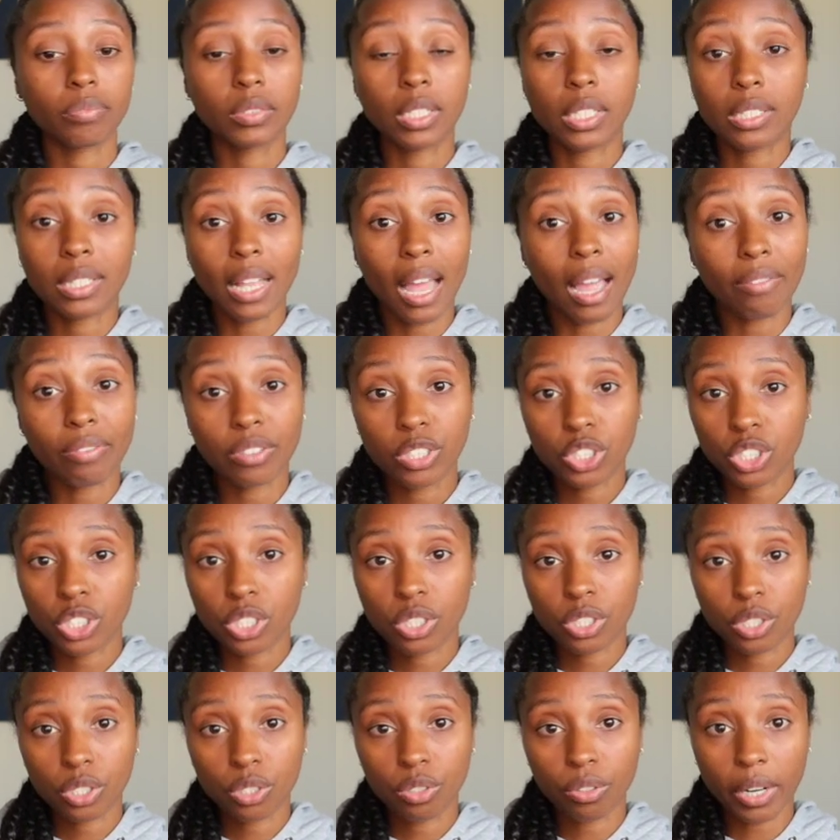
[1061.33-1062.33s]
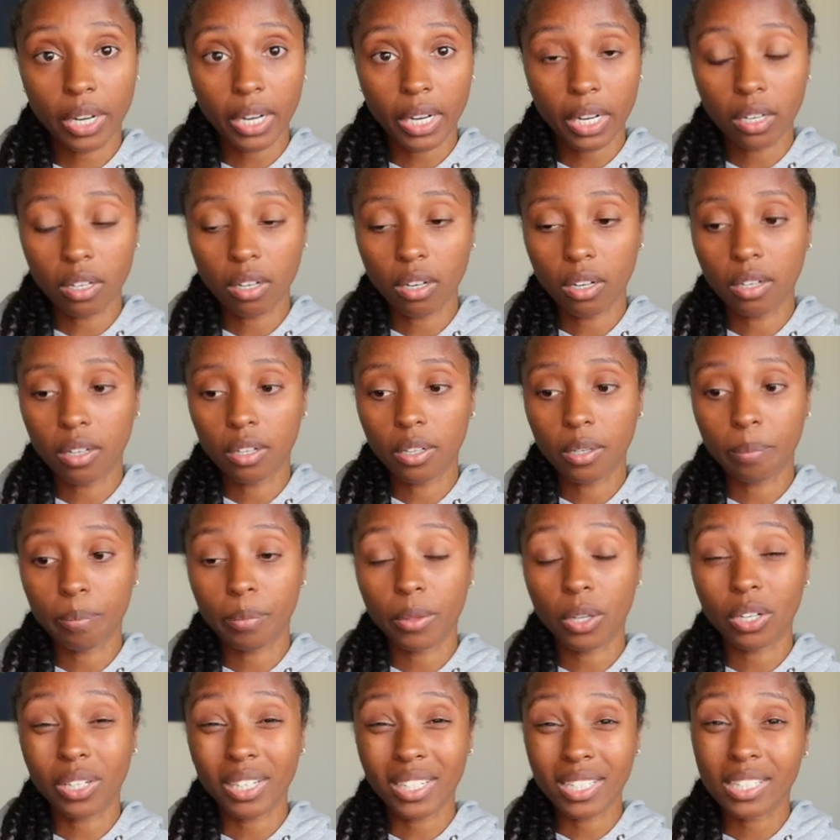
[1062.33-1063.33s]
staff is just great.
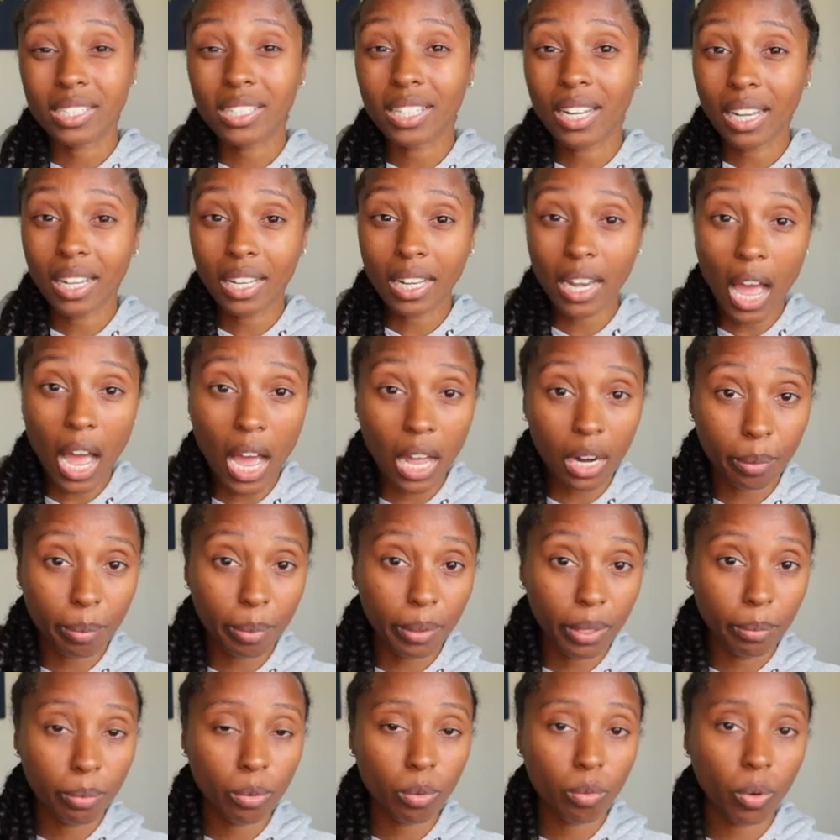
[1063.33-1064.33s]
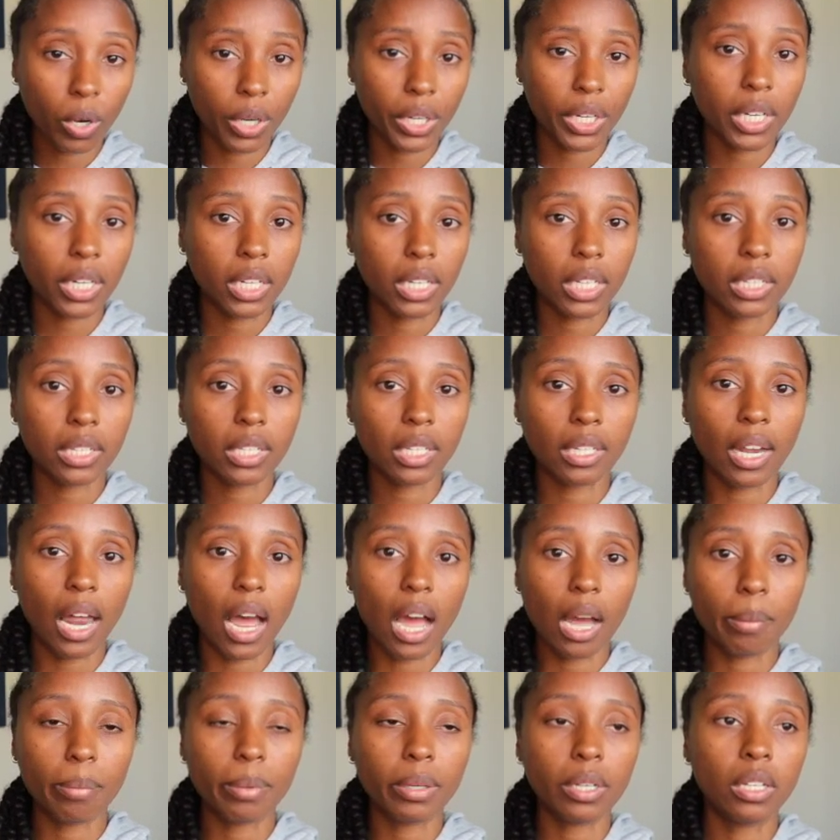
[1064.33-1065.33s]
There is a lot of people working in the
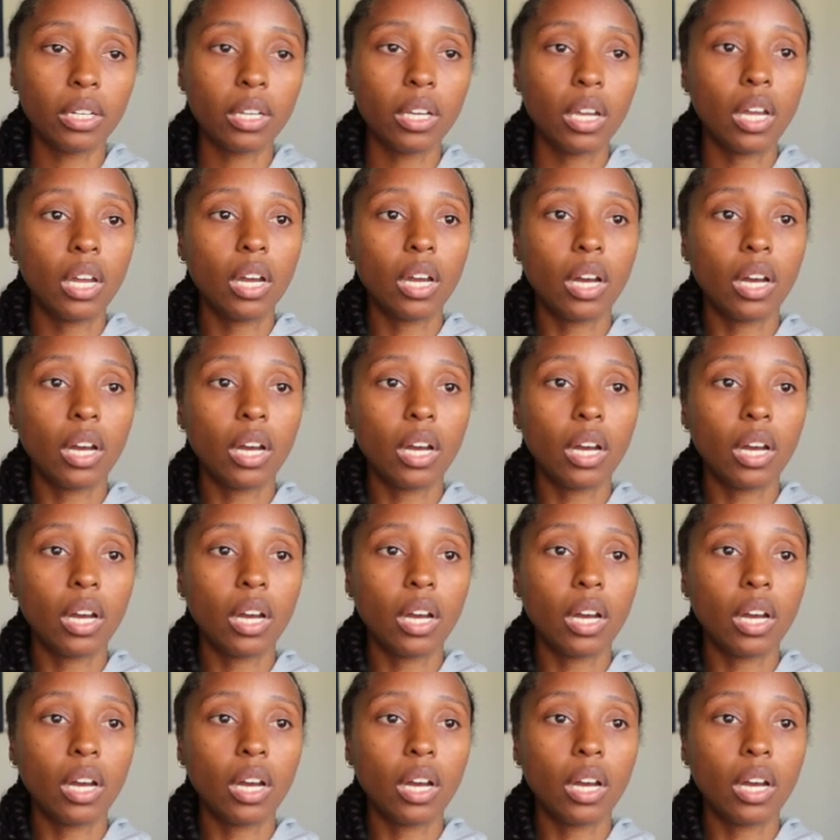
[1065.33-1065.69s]
lobby.